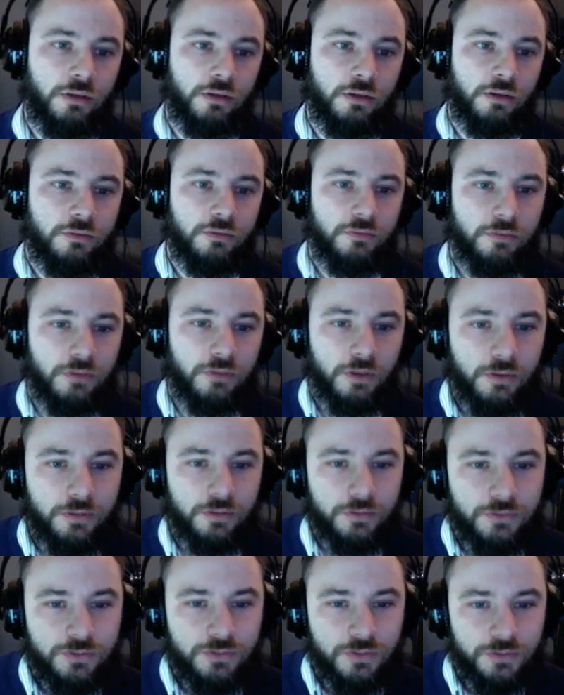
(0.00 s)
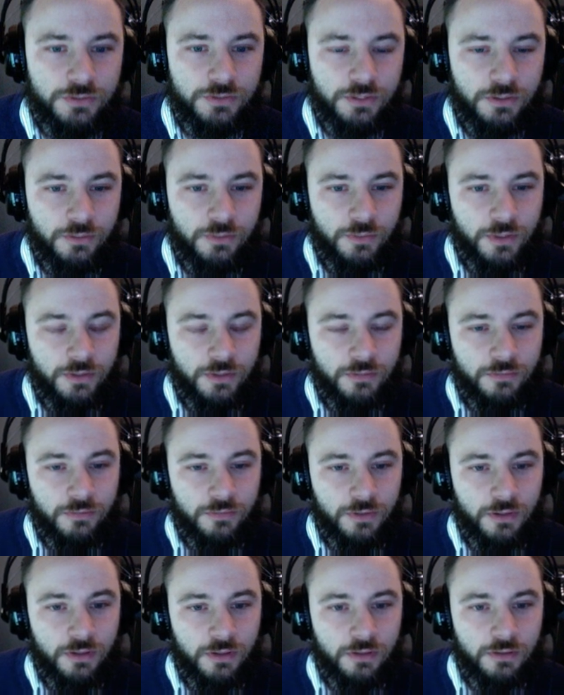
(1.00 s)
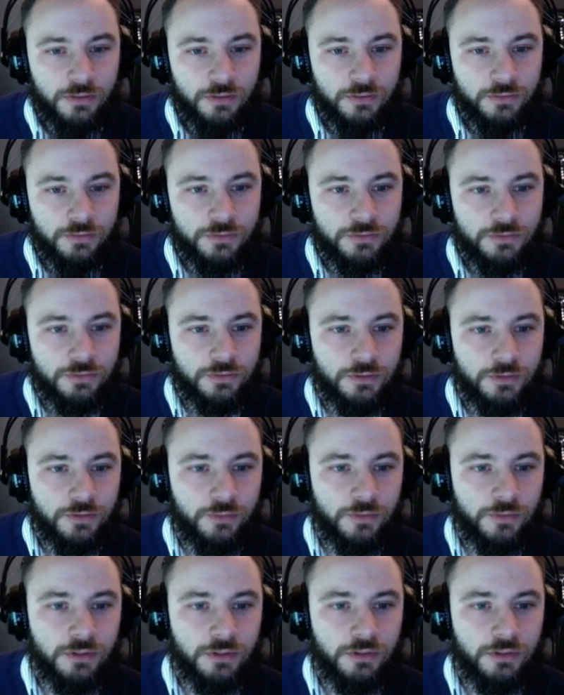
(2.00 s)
See, now it can show us how to mend a file to a commit.